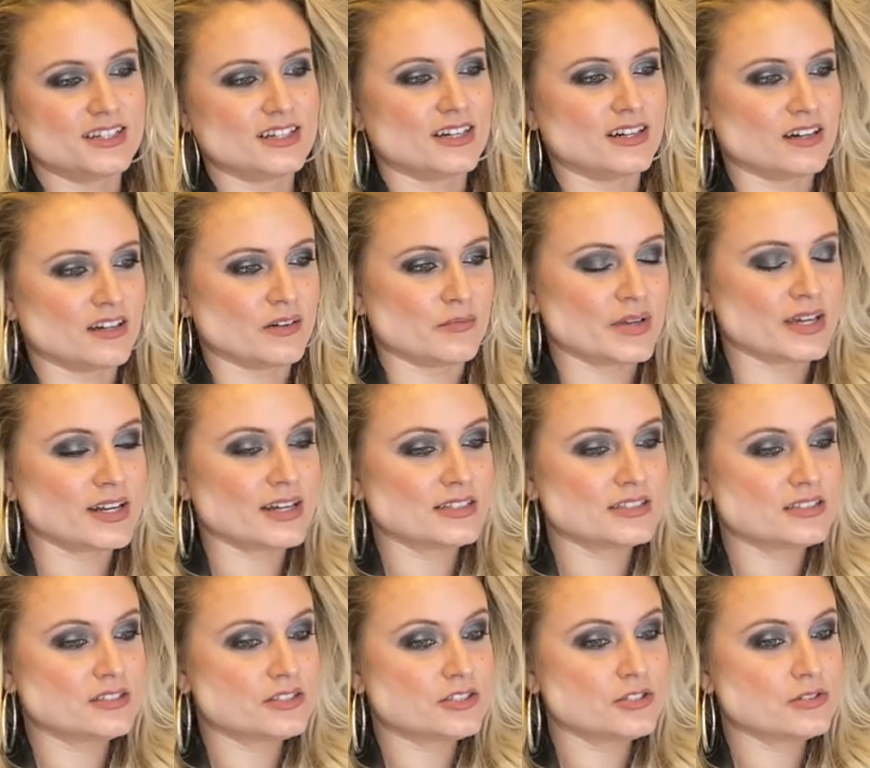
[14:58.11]
And I
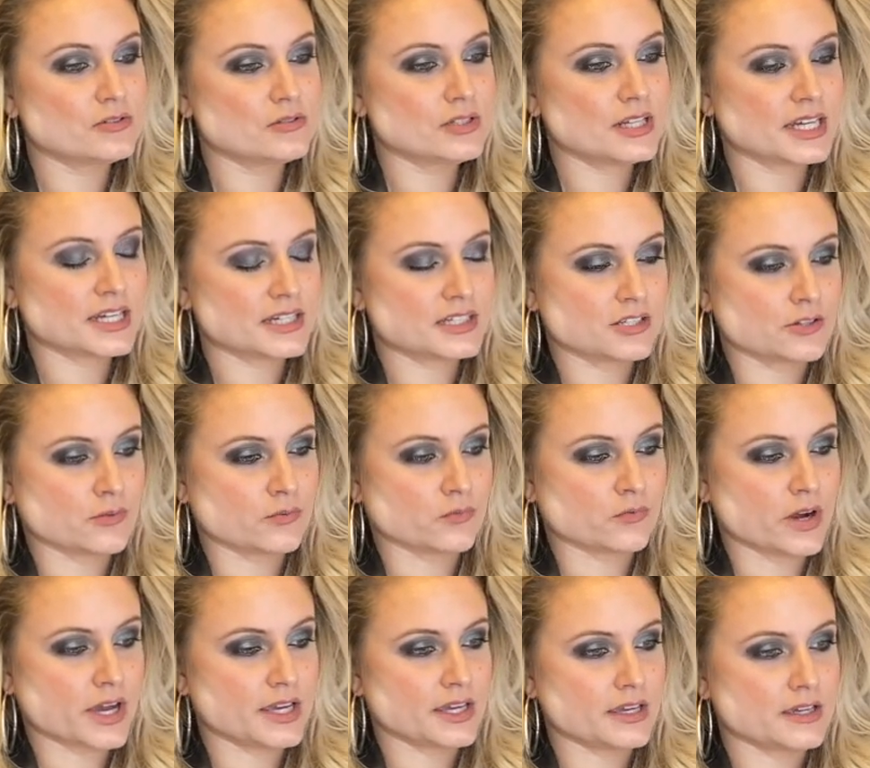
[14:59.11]
do like to
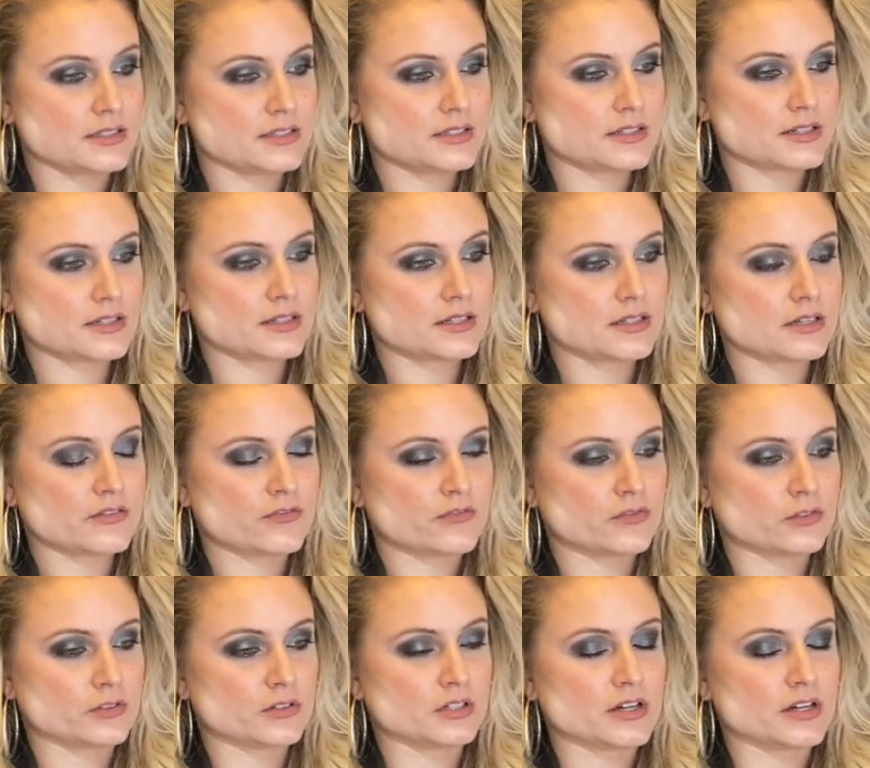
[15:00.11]
write for